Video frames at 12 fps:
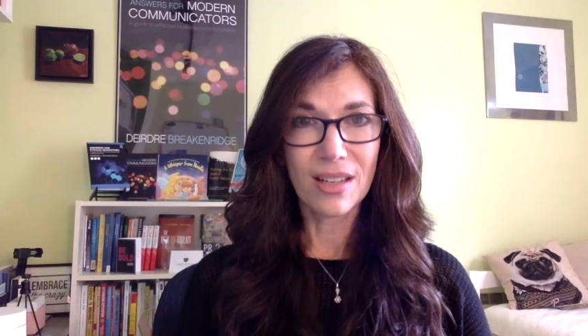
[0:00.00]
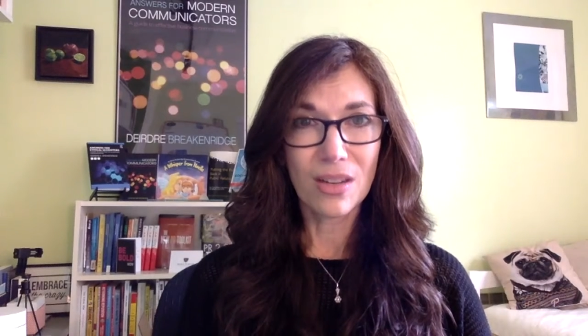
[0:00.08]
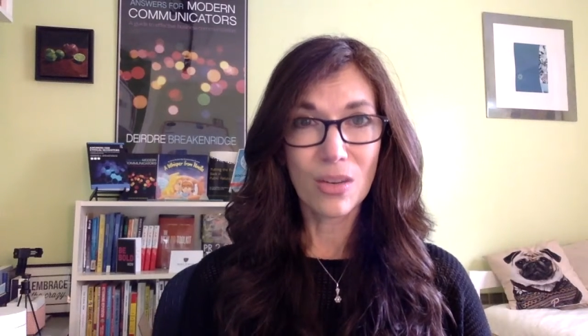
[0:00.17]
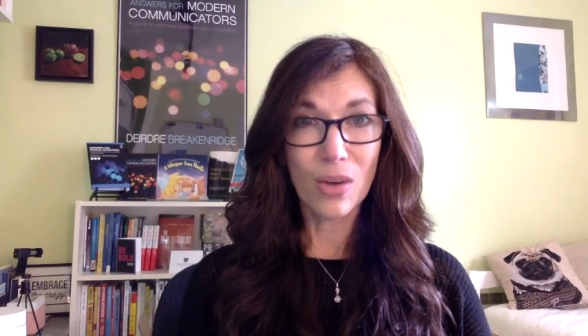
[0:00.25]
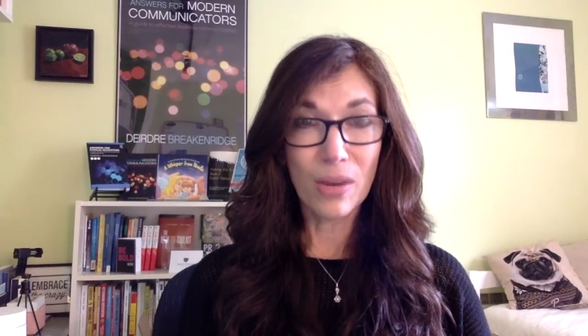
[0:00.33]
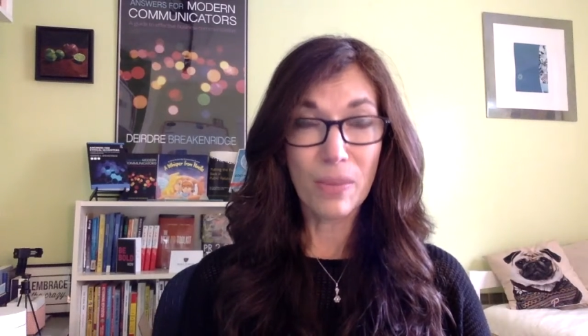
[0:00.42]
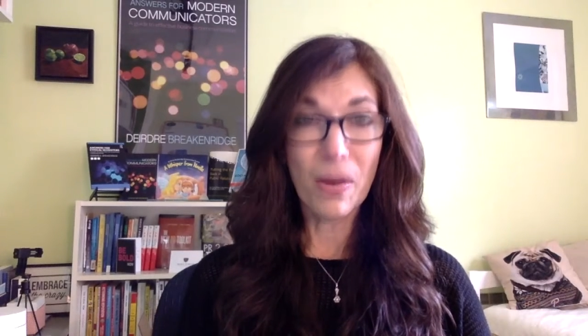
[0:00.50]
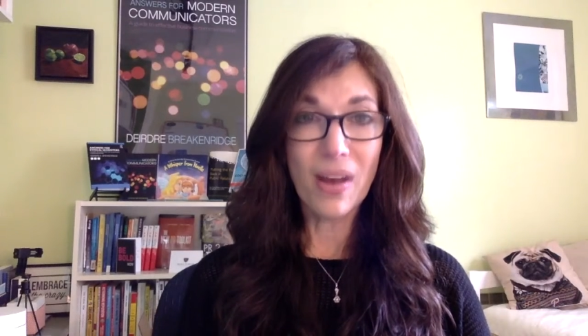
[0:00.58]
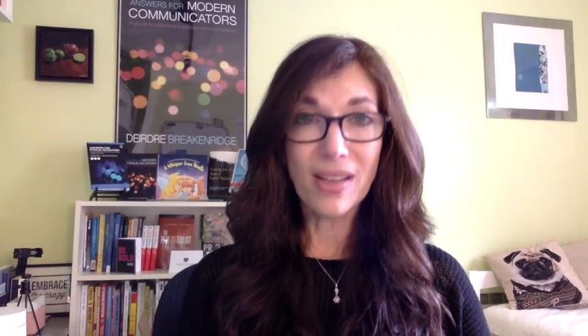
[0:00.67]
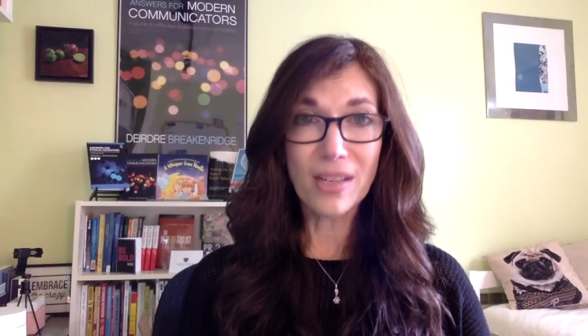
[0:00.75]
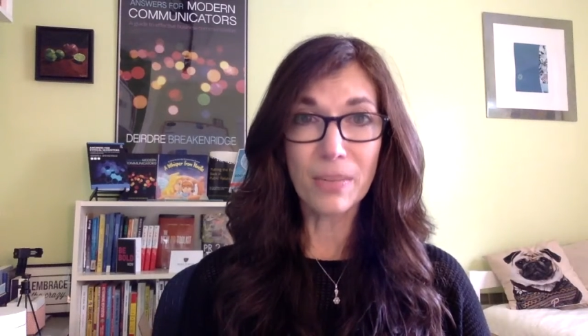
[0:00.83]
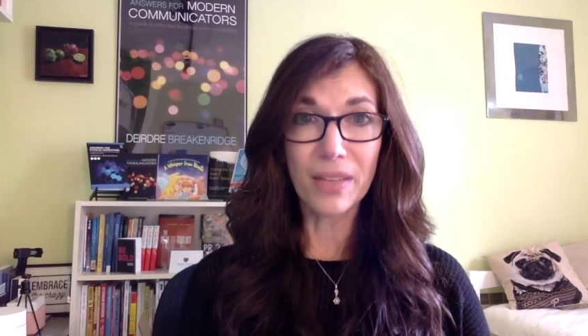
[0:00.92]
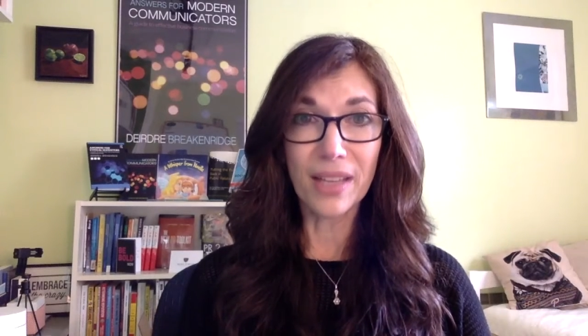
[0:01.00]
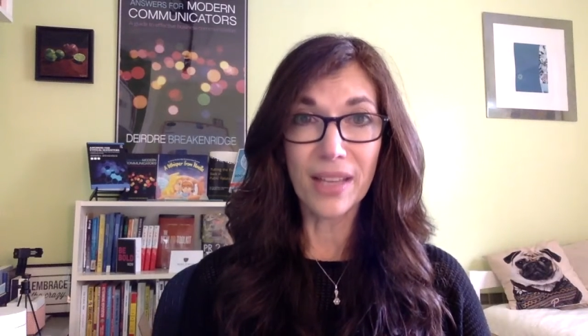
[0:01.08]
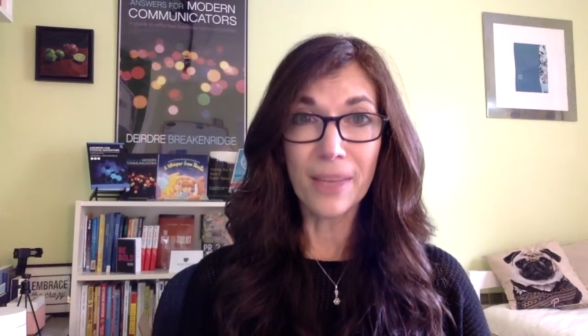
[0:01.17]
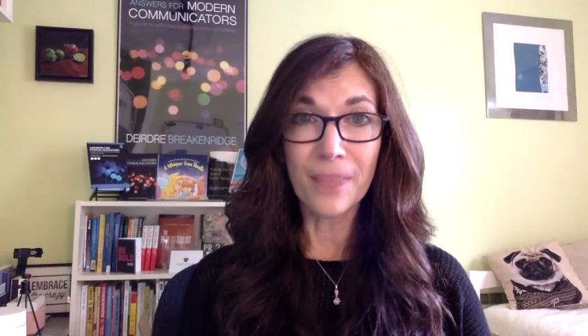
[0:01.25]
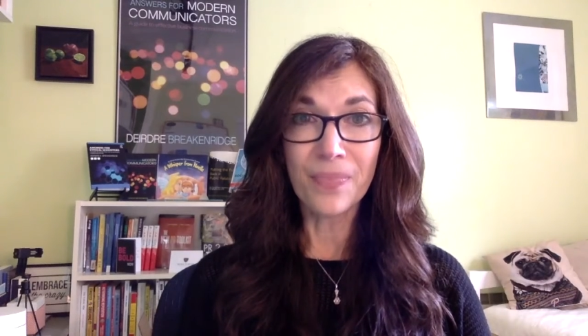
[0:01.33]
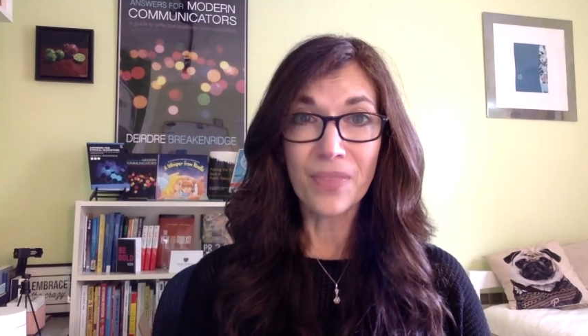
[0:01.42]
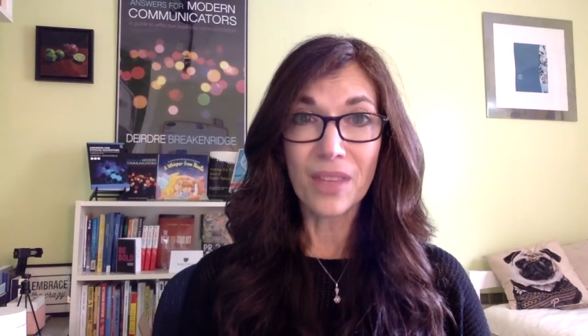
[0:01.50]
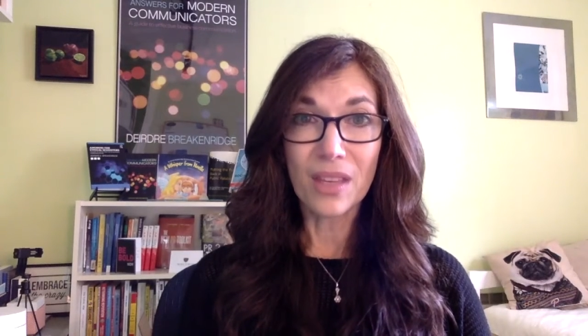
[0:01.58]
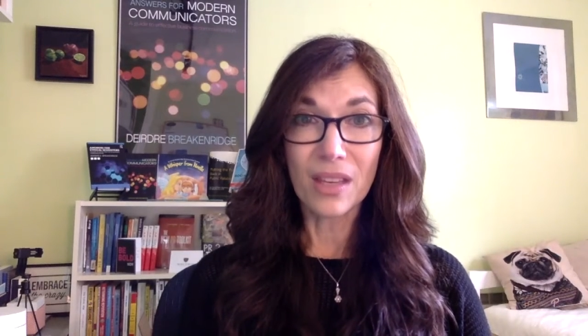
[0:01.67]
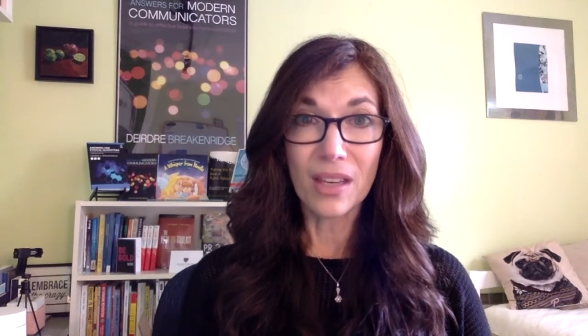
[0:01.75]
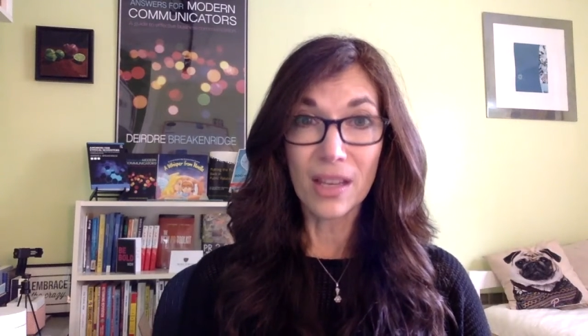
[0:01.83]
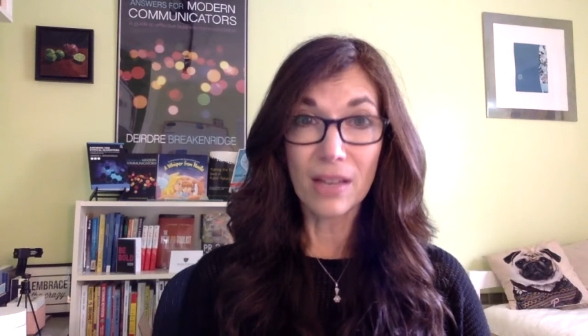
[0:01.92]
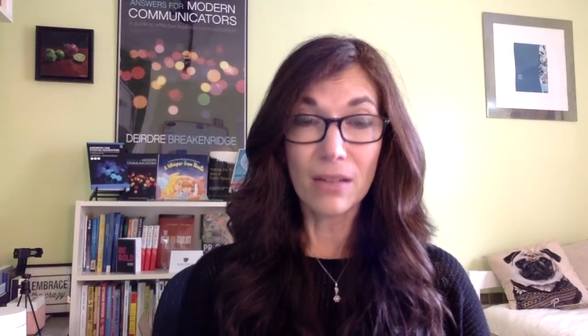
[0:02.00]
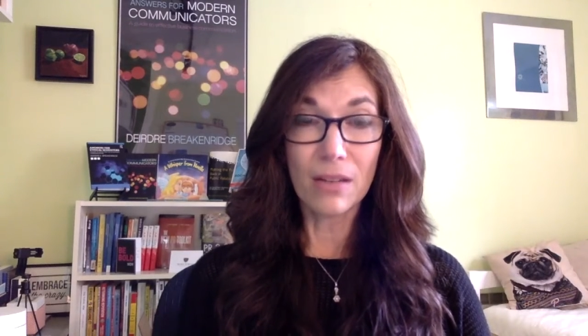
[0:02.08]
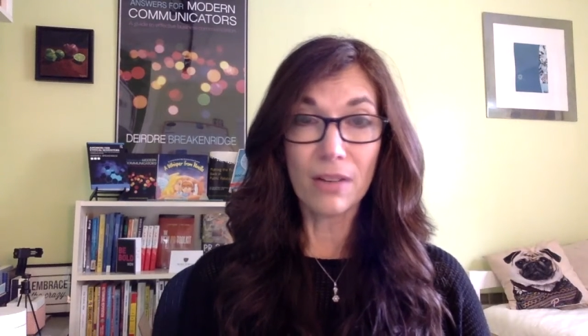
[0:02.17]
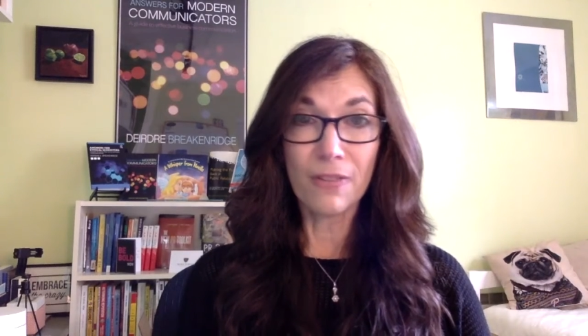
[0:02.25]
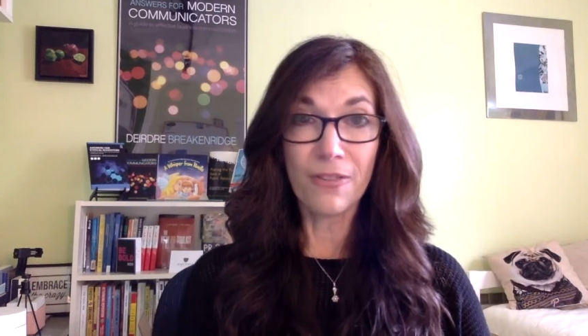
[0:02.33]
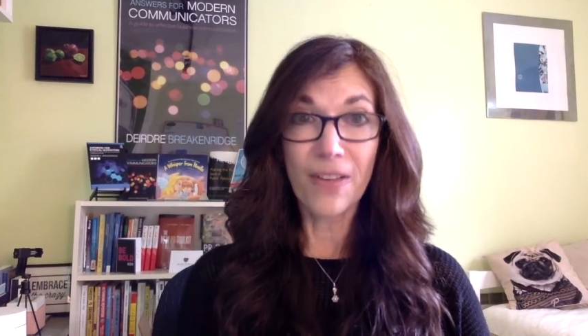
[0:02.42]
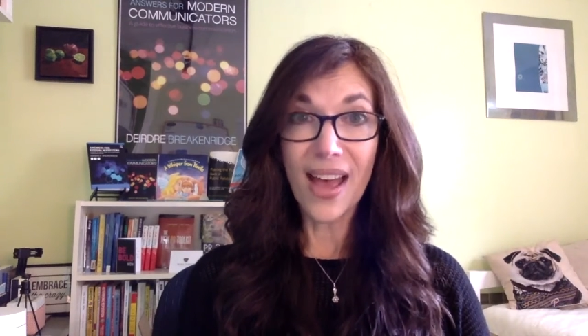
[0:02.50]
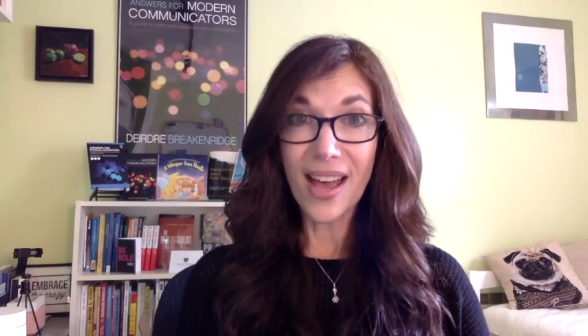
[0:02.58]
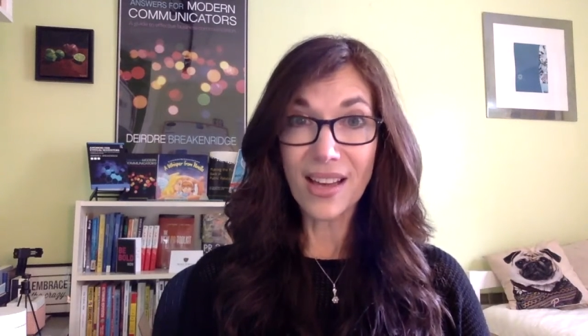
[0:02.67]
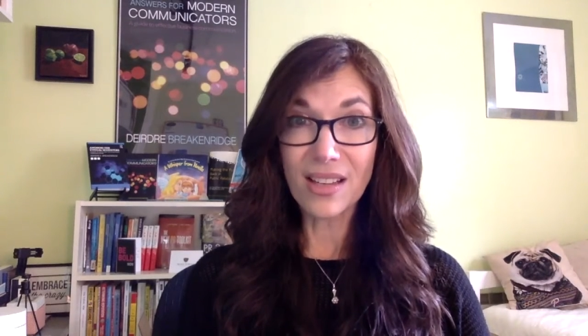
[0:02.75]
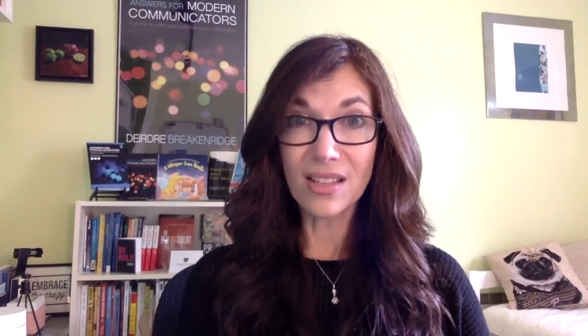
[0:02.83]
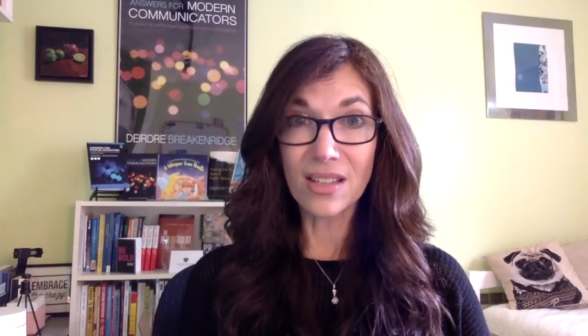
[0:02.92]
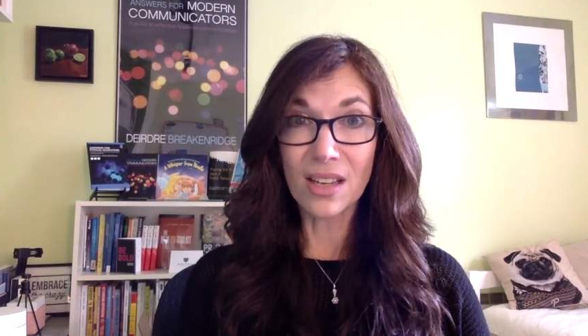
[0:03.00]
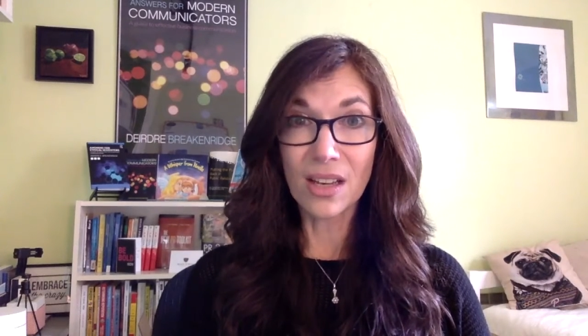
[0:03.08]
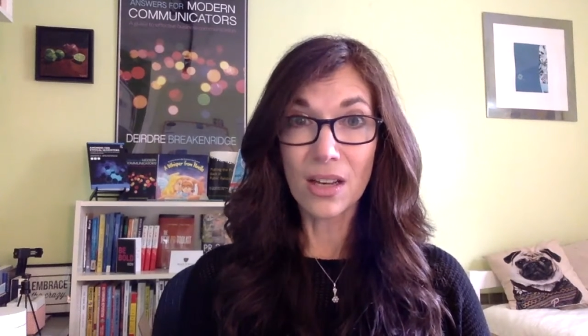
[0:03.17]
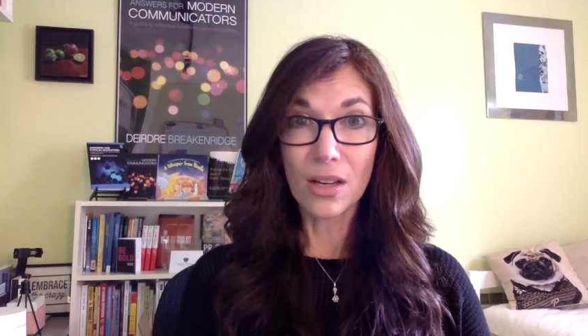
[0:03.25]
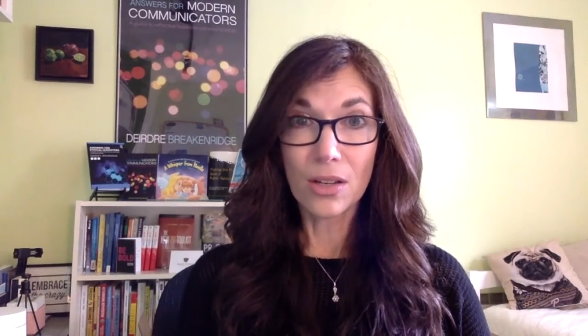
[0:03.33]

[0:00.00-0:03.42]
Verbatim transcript: quite possibly it affects